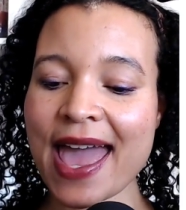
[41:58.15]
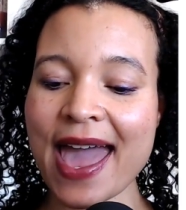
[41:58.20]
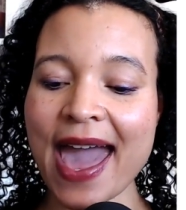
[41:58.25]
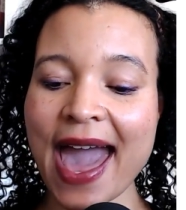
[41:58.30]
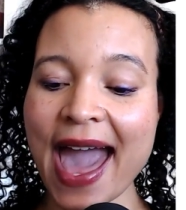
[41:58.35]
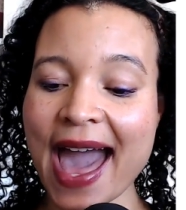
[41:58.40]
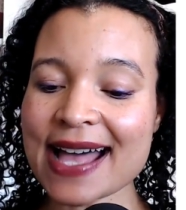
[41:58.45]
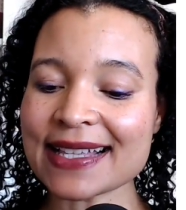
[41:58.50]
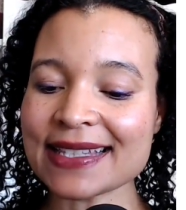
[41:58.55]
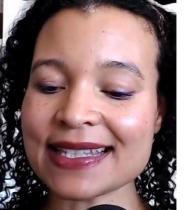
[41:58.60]

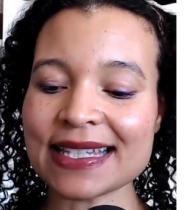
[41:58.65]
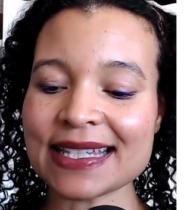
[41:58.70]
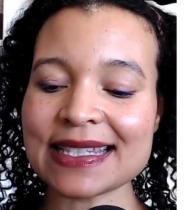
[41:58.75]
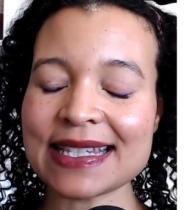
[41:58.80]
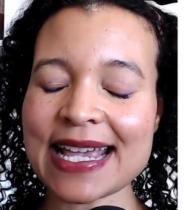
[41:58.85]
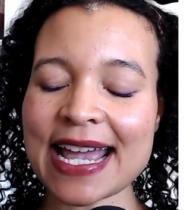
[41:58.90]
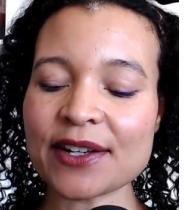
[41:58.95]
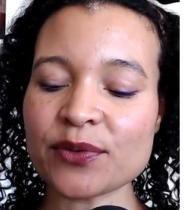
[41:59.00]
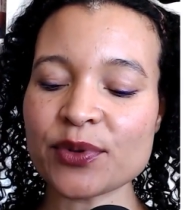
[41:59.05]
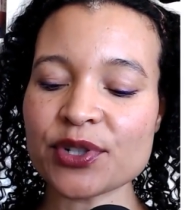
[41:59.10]
Add to
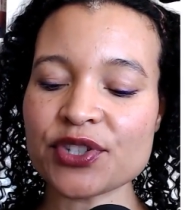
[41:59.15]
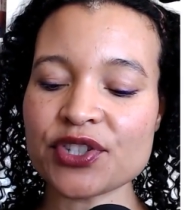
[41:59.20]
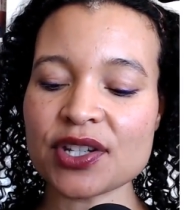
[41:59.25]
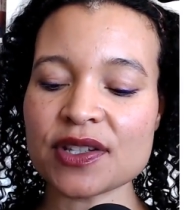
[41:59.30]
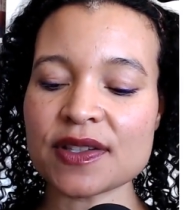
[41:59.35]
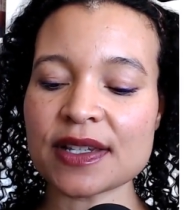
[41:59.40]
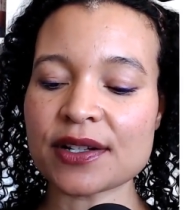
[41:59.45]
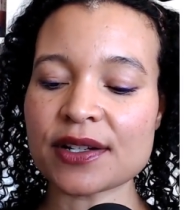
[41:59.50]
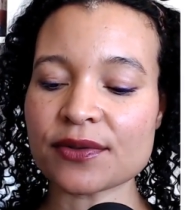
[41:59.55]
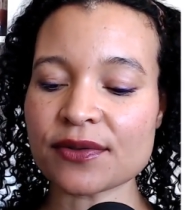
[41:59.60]
sandwiches
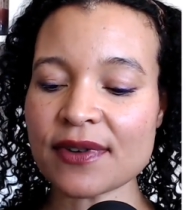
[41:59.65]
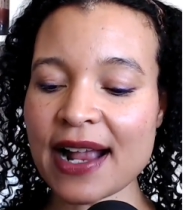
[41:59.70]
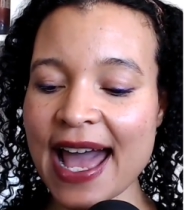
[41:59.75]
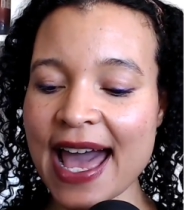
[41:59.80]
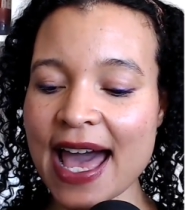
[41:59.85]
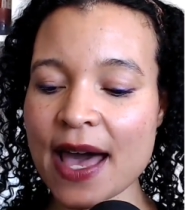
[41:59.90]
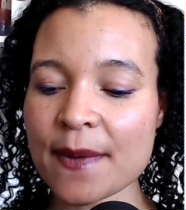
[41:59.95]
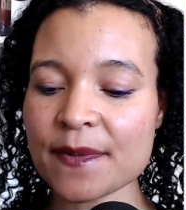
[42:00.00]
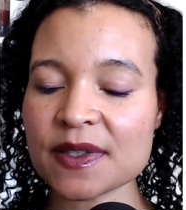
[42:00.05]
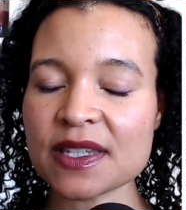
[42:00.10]
and
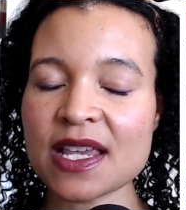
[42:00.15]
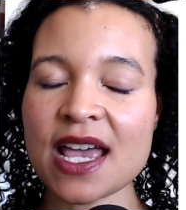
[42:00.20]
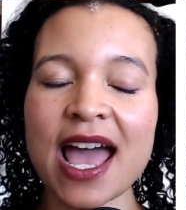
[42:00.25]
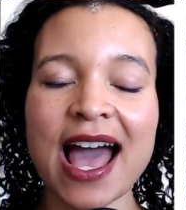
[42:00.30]
wraps.